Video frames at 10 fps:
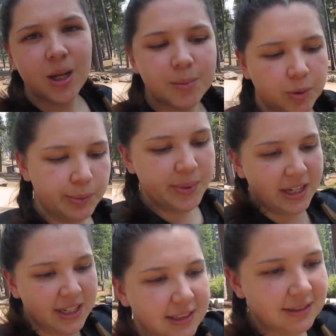but we
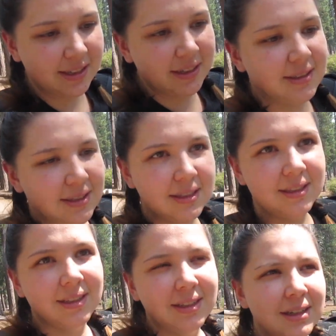made it.
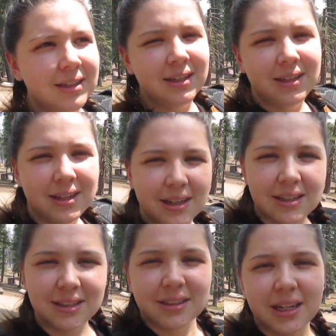
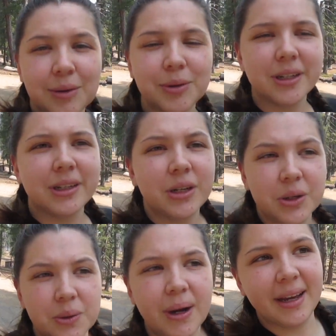And now we're gonna
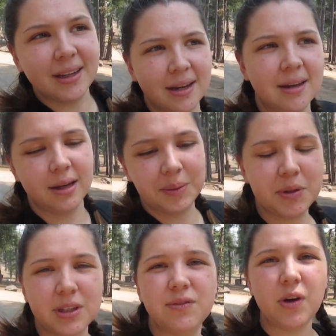go hike up
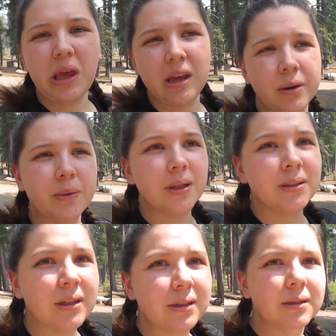to this volcano and